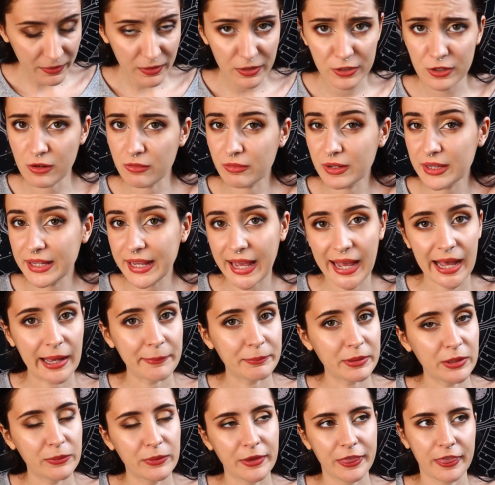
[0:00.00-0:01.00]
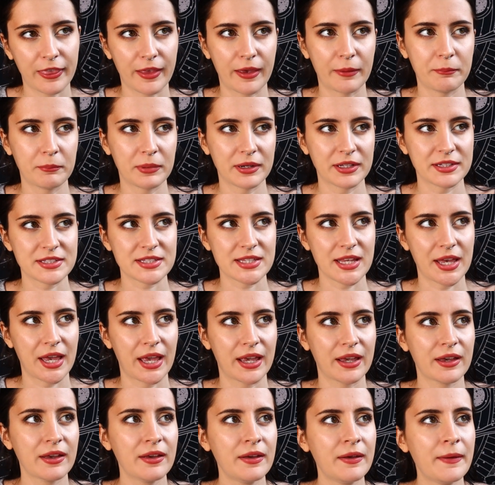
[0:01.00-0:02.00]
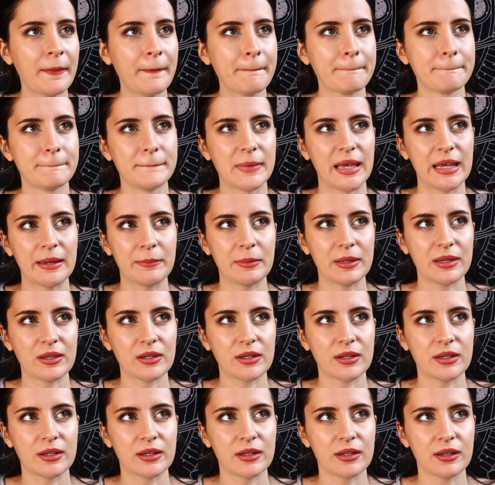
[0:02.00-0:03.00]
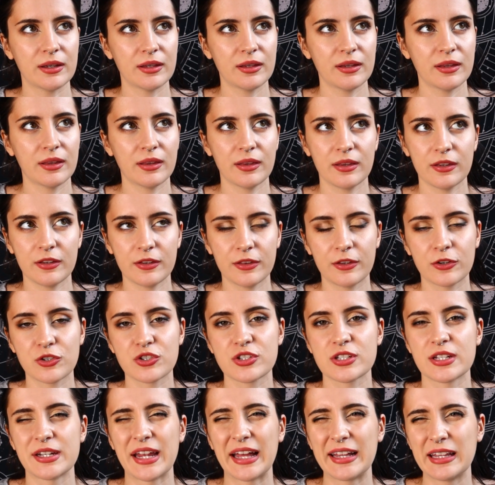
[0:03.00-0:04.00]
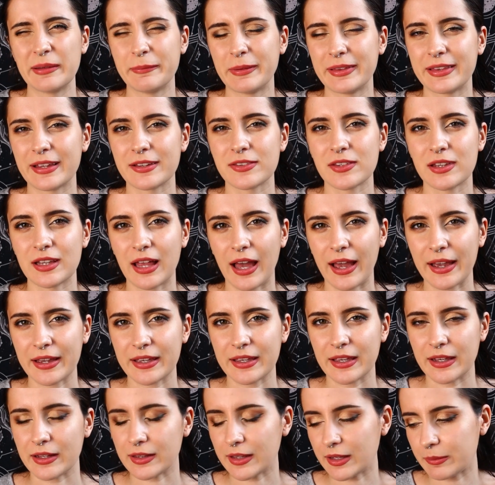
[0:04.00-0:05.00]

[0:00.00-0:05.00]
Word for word: you're really happy with them, but it's like maybe there's an element that's lacking.